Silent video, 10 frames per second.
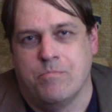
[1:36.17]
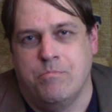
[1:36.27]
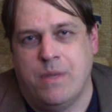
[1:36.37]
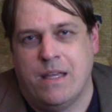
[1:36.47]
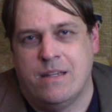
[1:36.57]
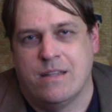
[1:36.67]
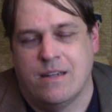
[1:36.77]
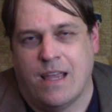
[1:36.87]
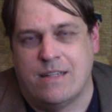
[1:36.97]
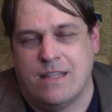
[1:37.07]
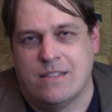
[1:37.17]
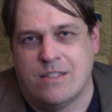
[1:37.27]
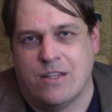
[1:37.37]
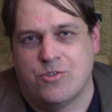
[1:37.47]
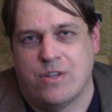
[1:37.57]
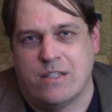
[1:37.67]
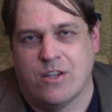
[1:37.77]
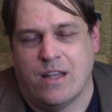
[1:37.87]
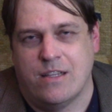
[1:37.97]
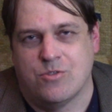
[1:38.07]
mid-19th century
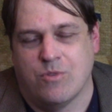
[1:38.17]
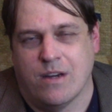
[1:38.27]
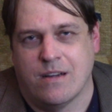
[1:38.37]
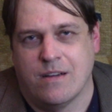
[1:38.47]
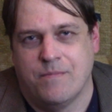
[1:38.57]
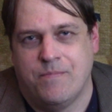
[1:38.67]
Chinese rug.